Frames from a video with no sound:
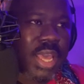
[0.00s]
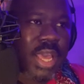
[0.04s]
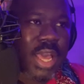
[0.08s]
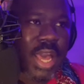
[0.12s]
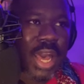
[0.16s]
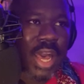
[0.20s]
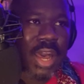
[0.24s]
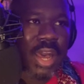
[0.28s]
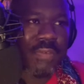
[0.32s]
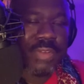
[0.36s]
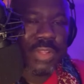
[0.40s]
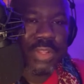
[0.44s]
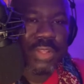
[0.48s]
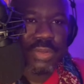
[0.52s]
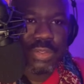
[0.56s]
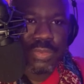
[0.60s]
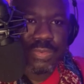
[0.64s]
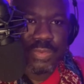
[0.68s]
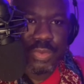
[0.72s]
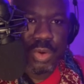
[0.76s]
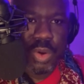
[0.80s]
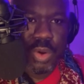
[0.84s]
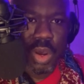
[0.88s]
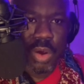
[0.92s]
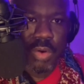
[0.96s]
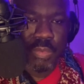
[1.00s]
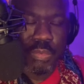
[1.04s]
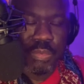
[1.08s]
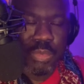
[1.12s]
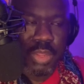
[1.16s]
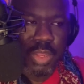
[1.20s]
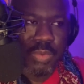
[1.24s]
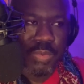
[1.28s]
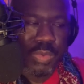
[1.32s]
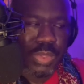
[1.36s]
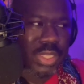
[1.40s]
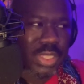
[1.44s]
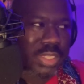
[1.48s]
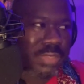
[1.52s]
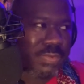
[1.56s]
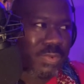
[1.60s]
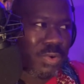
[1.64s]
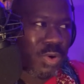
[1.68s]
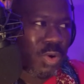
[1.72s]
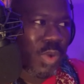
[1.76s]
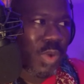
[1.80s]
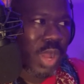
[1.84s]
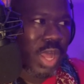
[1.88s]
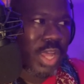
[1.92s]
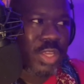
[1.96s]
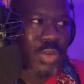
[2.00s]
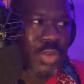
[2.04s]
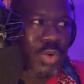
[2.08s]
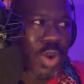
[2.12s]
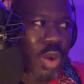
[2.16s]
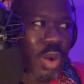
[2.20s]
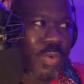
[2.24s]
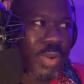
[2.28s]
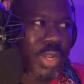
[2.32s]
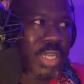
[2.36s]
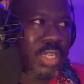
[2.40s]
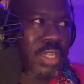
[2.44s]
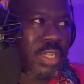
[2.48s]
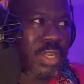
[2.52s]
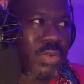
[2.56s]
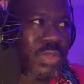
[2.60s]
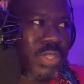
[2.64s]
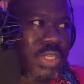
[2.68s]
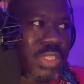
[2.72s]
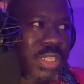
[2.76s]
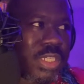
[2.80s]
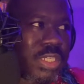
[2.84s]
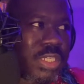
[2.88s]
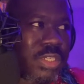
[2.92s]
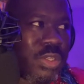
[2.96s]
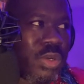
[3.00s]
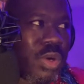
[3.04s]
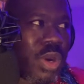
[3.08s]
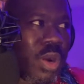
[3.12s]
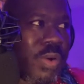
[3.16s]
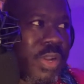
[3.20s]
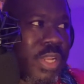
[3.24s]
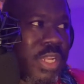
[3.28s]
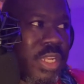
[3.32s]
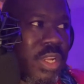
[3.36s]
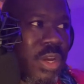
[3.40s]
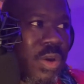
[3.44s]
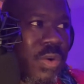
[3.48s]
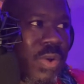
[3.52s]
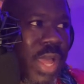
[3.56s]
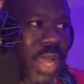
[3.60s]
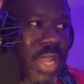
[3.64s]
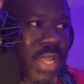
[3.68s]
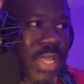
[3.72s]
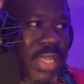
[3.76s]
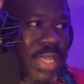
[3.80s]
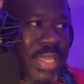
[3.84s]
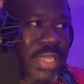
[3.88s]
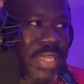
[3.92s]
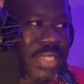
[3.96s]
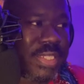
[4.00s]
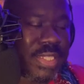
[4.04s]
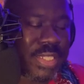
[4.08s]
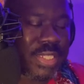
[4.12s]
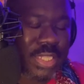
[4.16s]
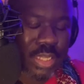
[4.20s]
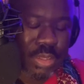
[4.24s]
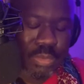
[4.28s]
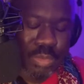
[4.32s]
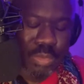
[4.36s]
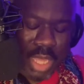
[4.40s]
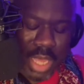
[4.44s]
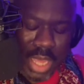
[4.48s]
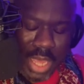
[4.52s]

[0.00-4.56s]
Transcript: Uh, for those of you all been with us for a while, you already know the deal. You already know how to get to them.